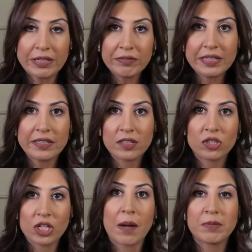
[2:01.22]
Rereading the
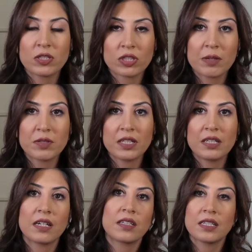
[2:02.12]
job description,
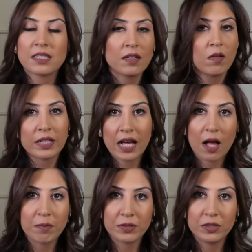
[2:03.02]
it doesn't only
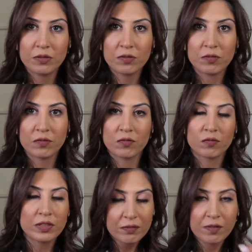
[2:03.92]
help you
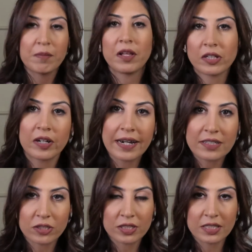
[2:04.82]

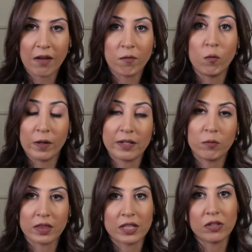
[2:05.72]
refamiliarize yourself with
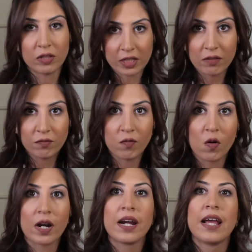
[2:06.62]
what they're looking
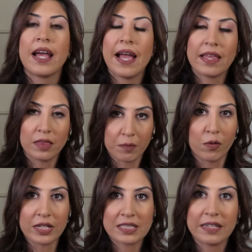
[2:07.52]
for and the
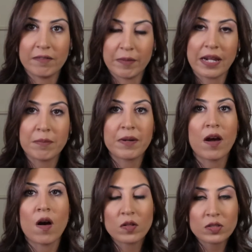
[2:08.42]
points they've made,
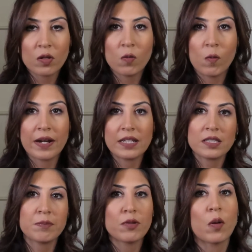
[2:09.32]
but also when
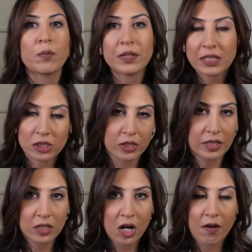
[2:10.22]
it's appropriate during
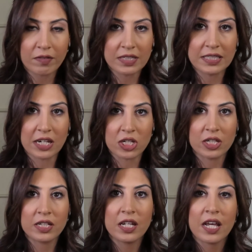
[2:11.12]
the
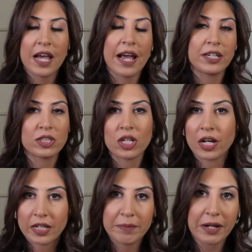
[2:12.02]
conversation and you're
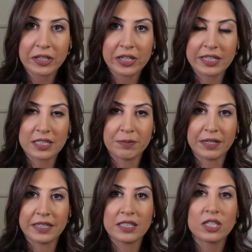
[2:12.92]
talking about your
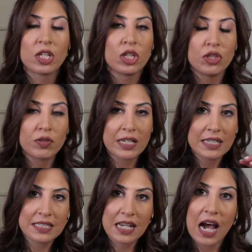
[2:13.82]
experience, you
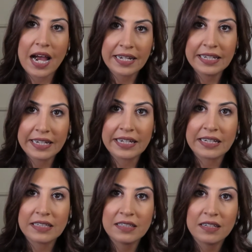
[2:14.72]
can tie
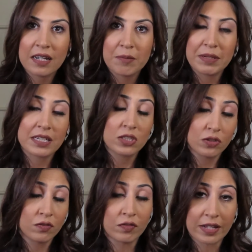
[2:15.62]
in, because
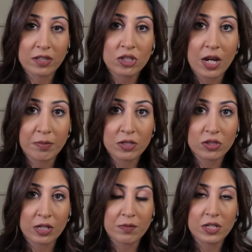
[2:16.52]
you've read the job
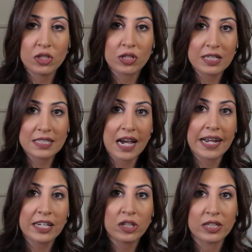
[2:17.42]
description, you could
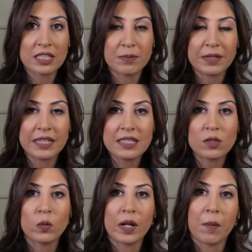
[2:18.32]
tie in your
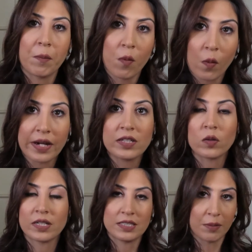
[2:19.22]
experience with a point
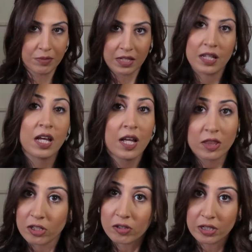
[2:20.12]
or something
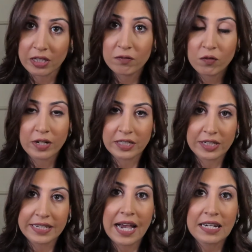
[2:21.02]
they're looking for in
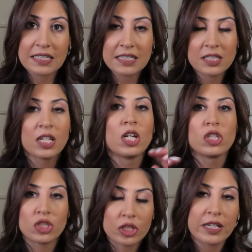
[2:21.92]
their candidates
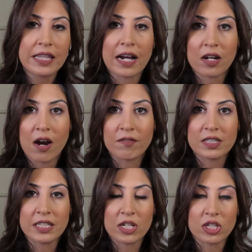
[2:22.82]
during that
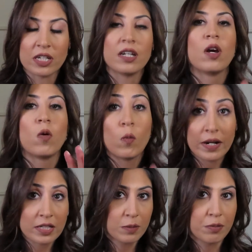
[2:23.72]
conversation
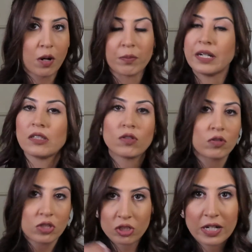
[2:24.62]
when it's appropriate.
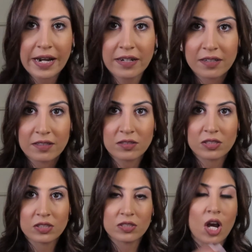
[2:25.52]
Don't just try to
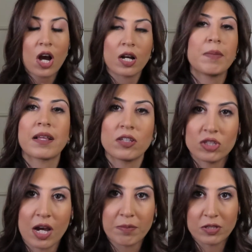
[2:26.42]
talk about the
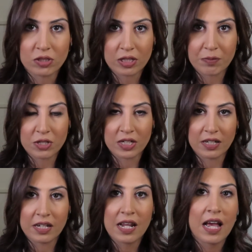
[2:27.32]
job
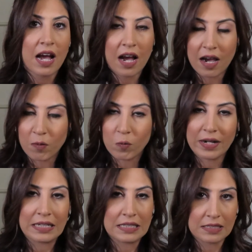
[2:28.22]
description
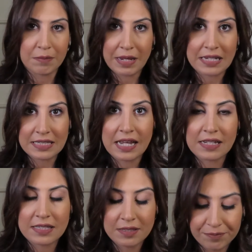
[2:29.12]
when it doesn't make
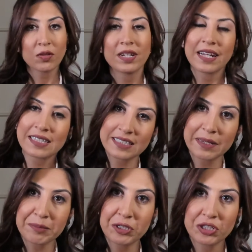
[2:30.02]
sense. So the next
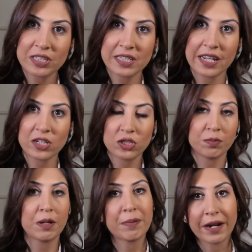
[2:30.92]
step you should take to
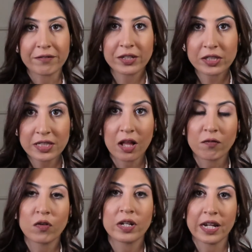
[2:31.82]
prepare for your
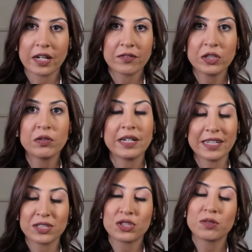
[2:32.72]
telephone interview
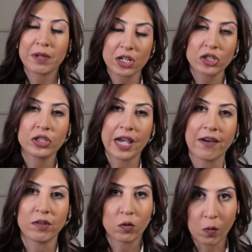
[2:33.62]
is to make sure you
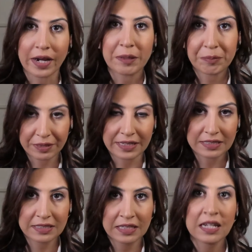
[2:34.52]
have a quiet place.